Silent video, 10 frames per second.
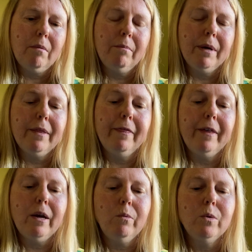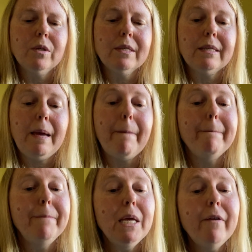but that was a
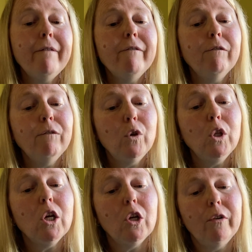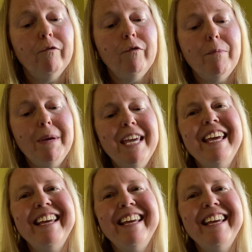bit full on for me.